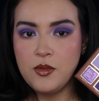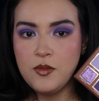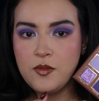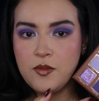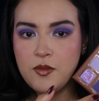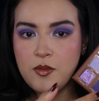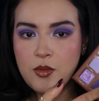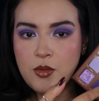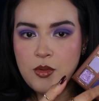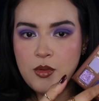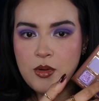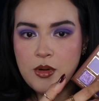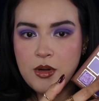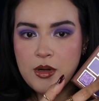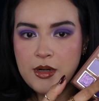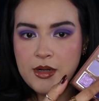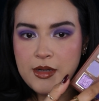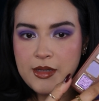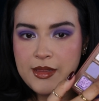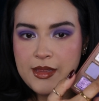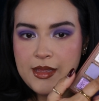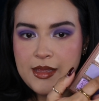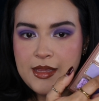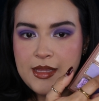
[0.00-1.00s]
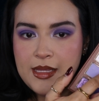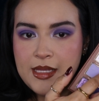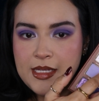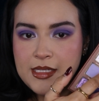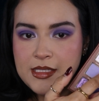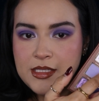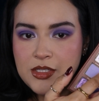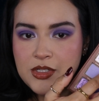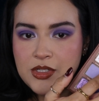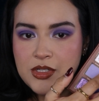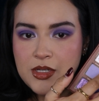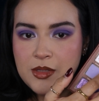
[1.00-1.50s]
for
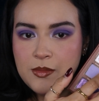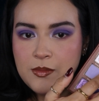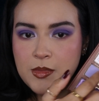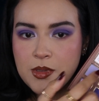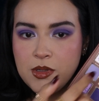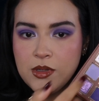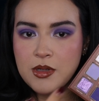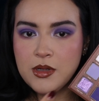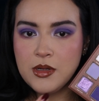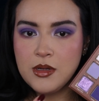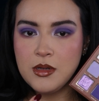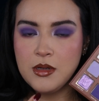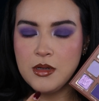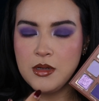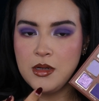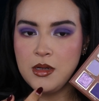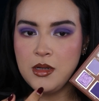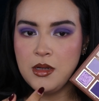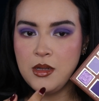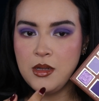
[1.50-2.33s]
this shimmer